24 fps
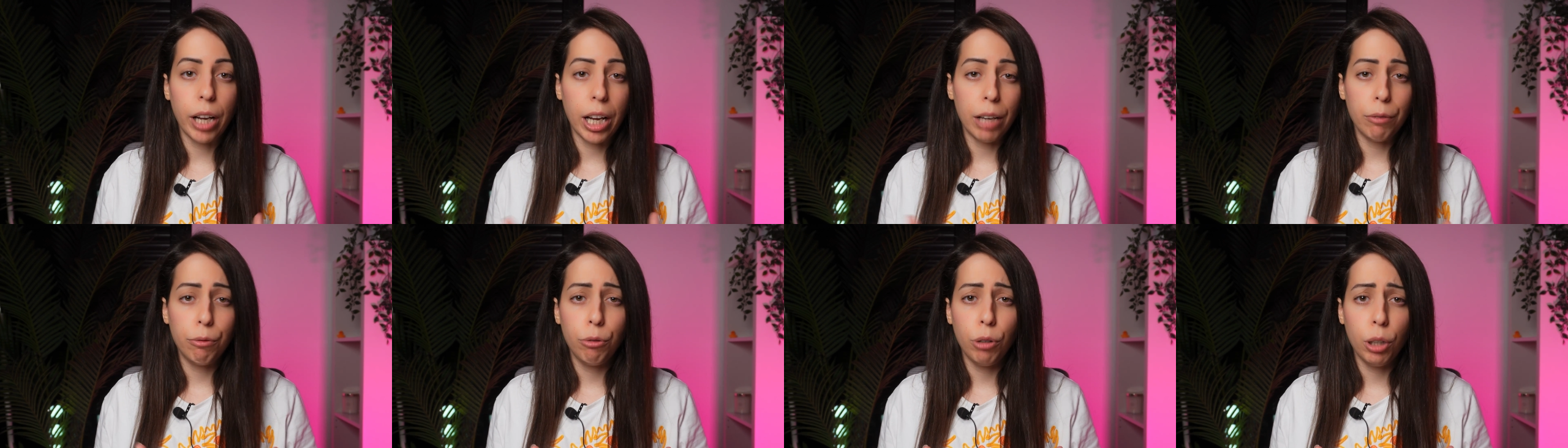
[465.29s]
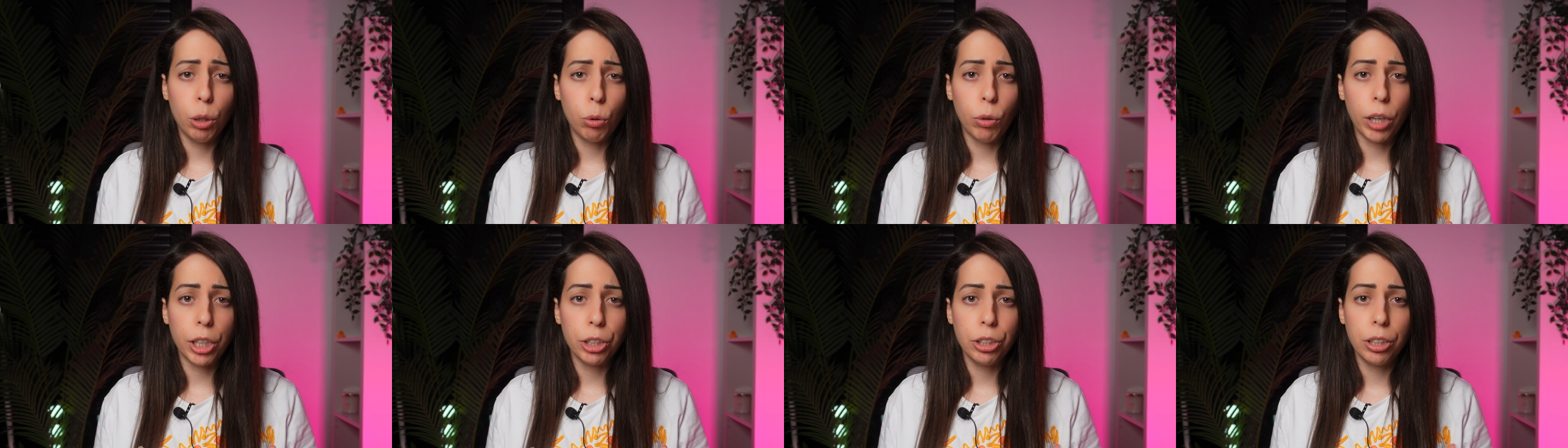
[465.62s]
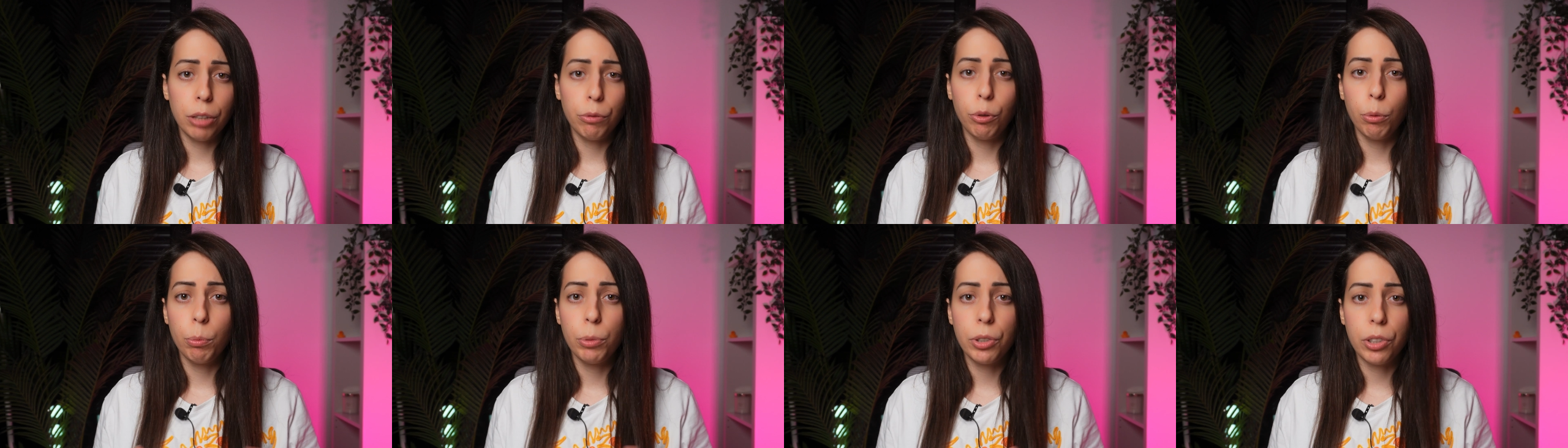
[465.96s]
every
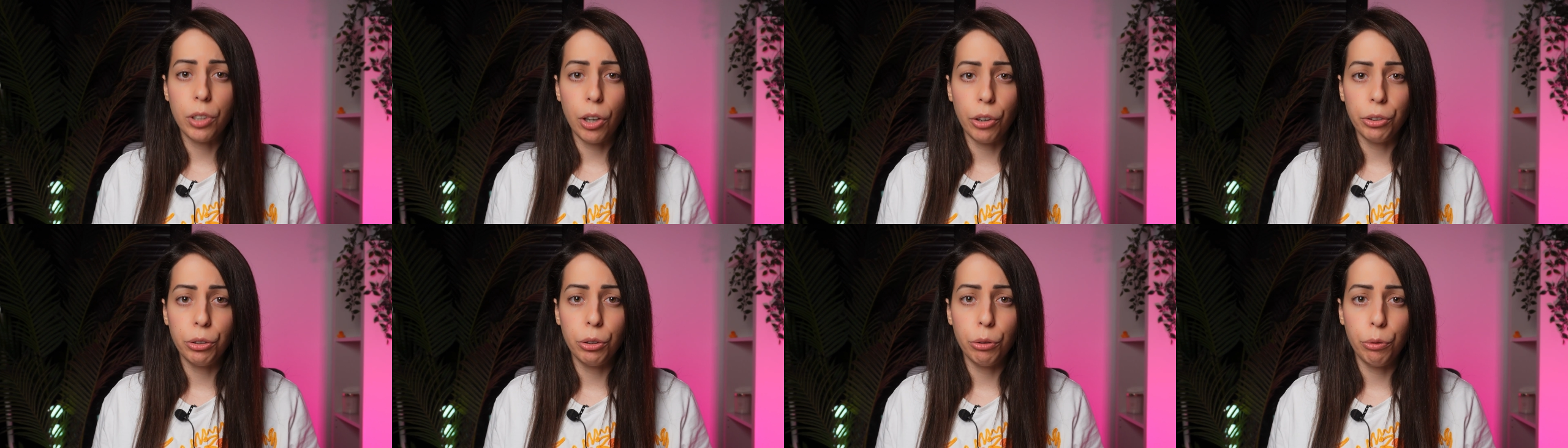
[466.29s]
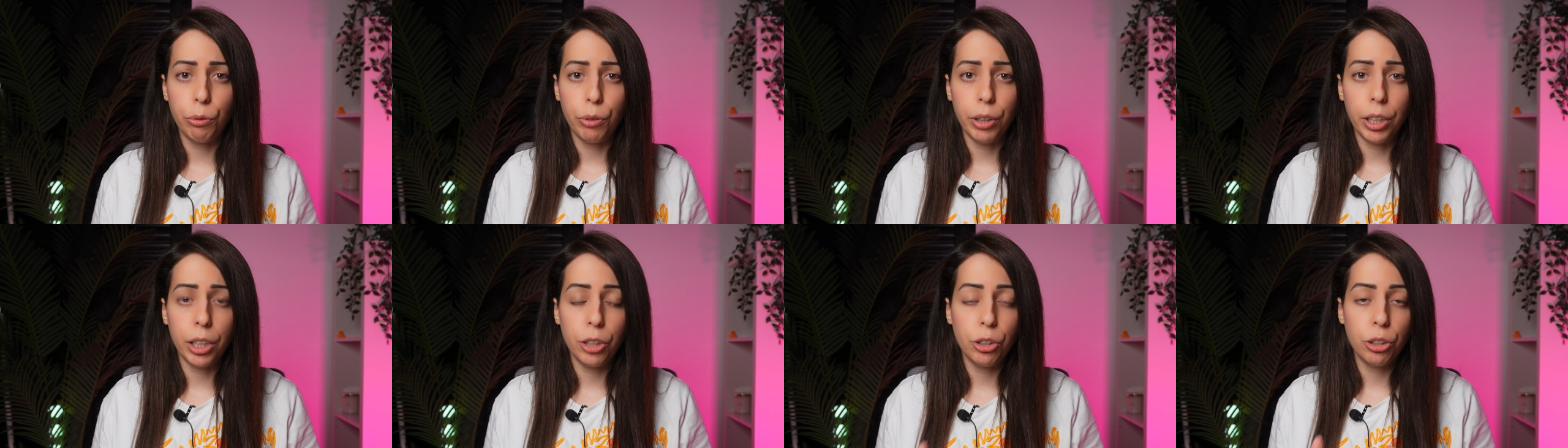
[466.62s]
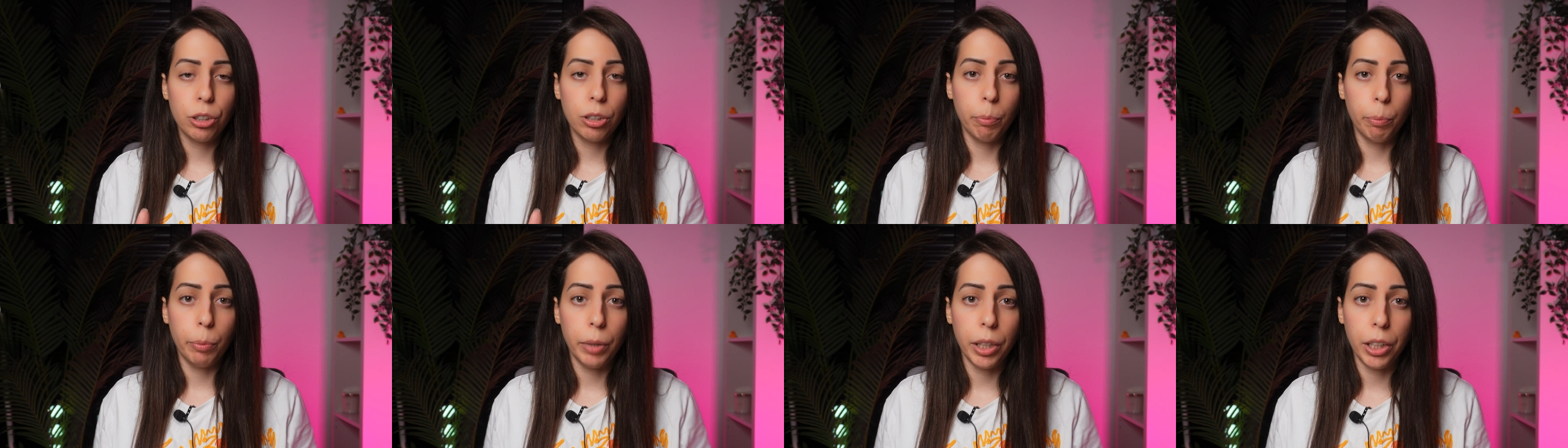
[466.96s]
question from start to finish
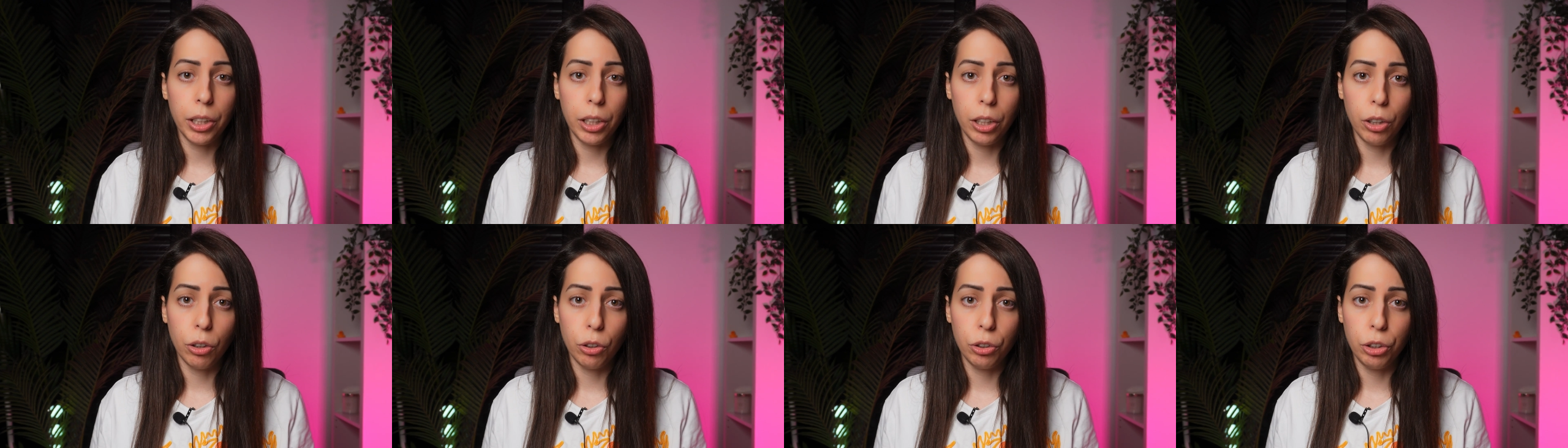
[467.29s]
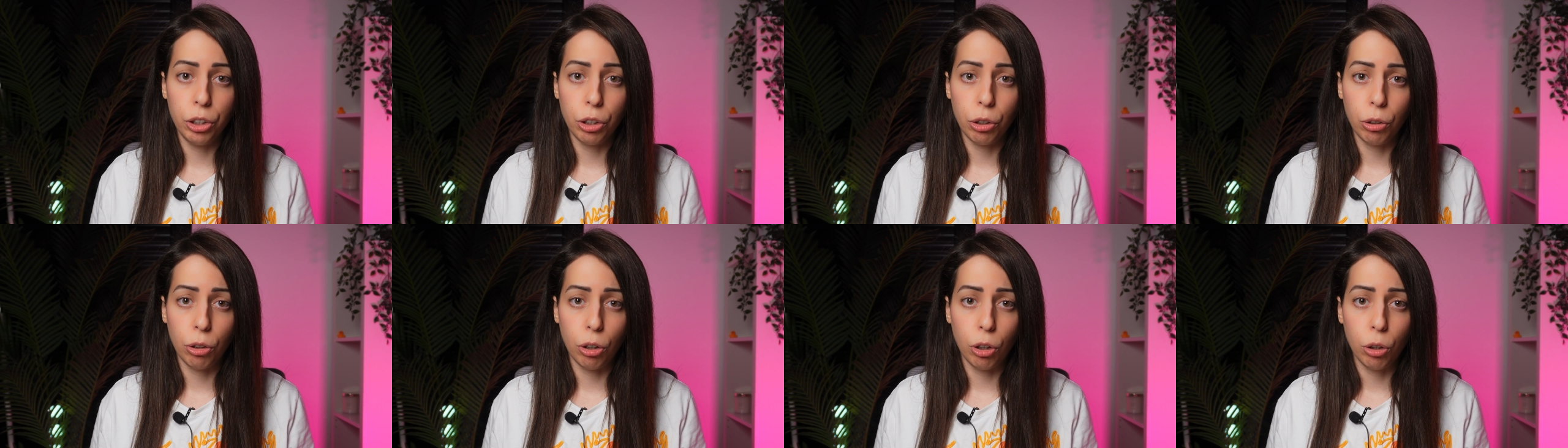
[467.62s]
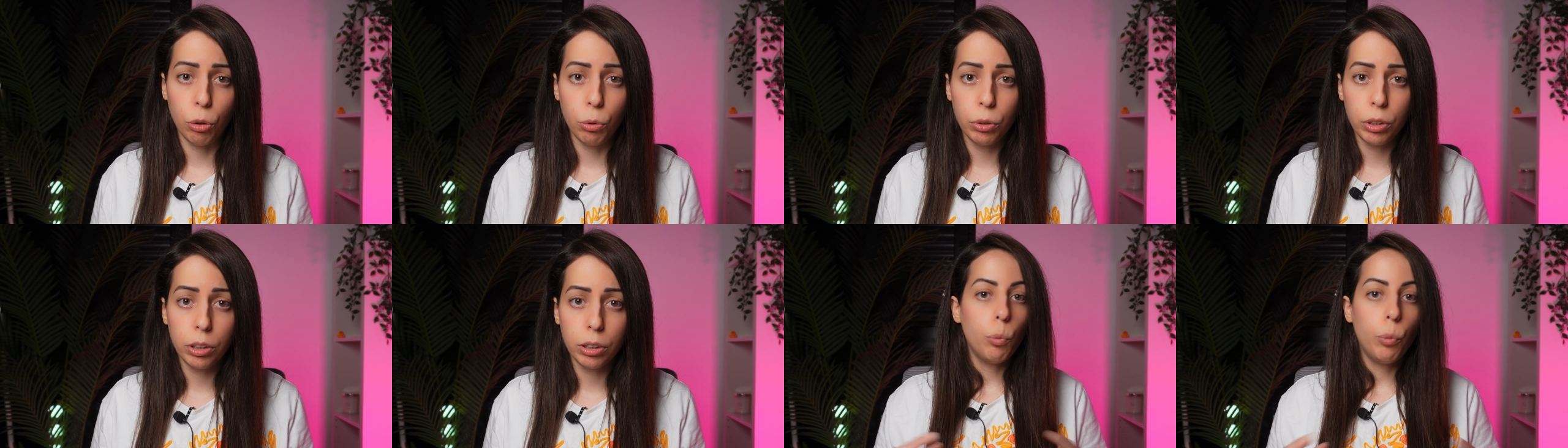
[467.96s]
completely on your
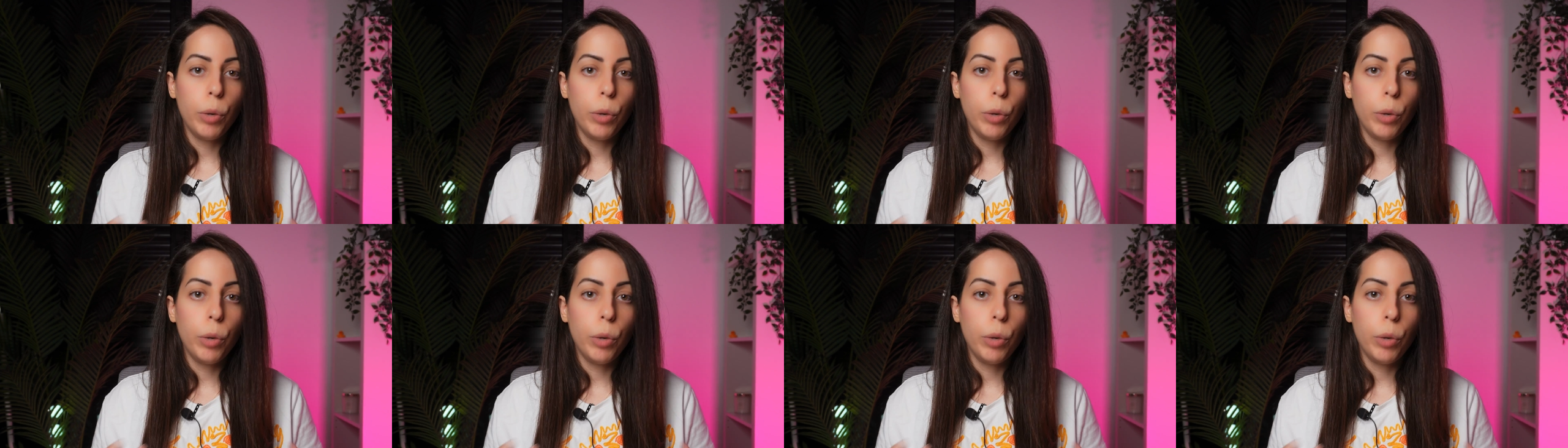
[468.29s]
own.